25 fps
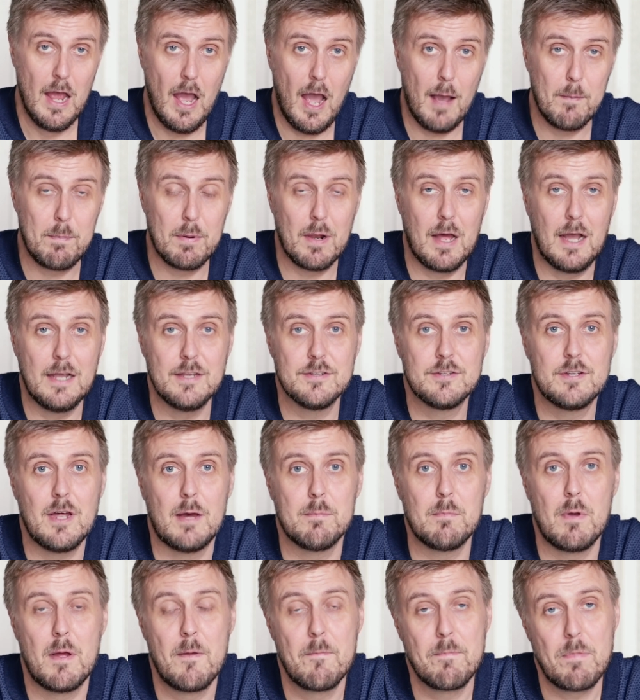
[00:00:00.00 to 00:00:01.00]
apply
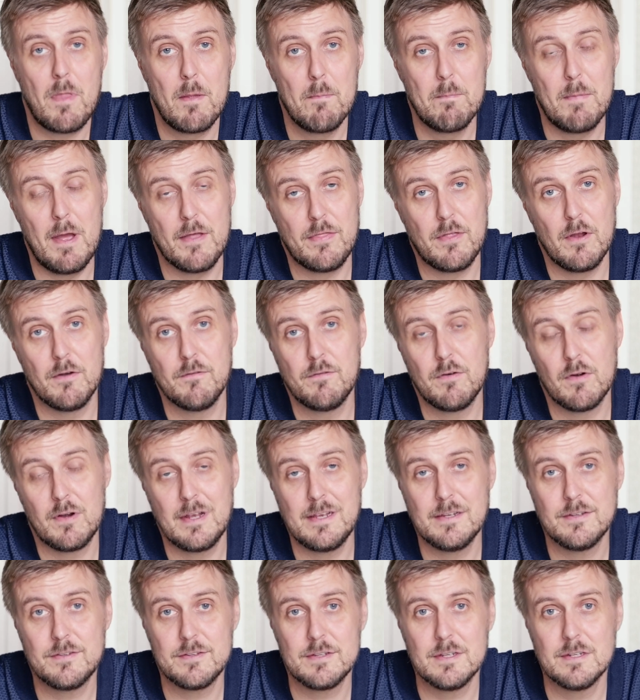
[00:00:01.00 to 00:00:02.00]
some method, for
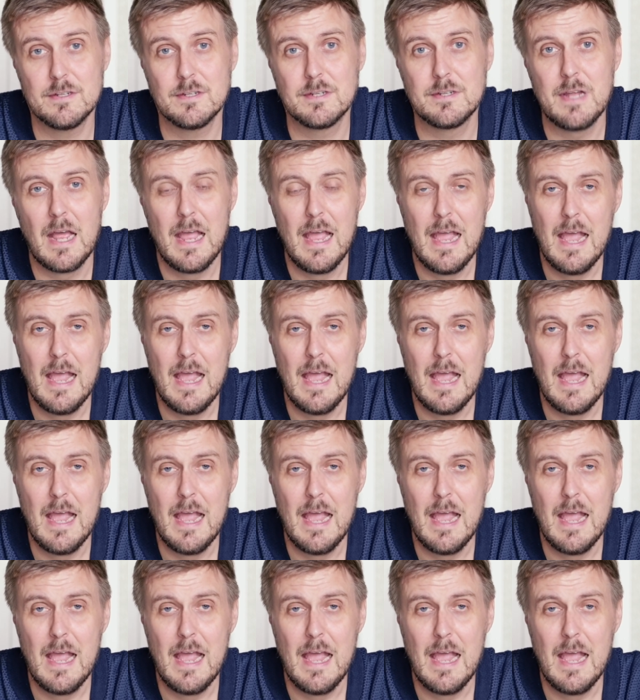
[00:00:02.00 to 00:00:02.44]
instance.